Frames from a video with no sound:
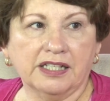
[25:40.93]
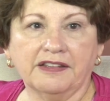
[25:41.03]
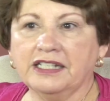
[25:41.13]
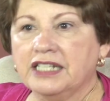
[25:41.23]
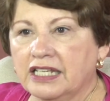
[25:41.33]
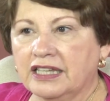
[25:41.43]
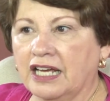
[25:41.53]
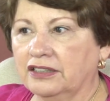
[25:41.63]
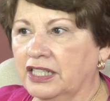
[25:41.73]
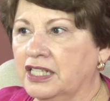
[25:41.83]
they take
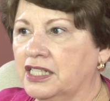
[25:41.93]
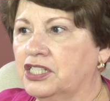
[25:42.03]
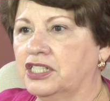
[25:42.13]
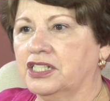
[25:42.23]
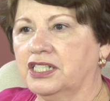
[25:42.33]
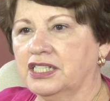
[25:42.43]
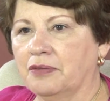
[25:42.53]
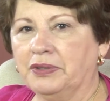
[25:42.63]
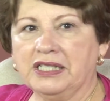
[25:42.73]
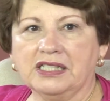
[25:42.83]
that list to
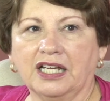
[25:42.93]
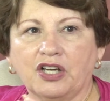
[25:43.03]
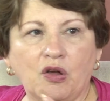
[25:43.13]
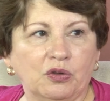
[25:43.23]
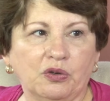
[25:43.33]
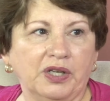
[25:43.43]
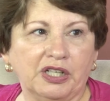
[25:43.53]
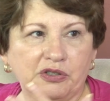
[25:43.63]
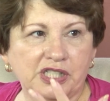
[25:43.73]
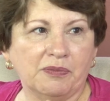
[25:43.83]
some place like Coal
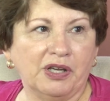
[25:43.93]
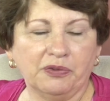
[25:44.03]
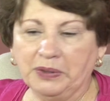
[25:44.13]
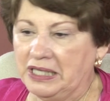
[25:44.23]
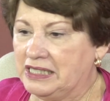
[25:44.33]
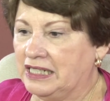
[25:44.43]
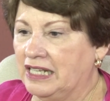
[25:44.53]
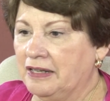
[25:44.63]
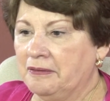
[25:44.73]
Creek or some other place, and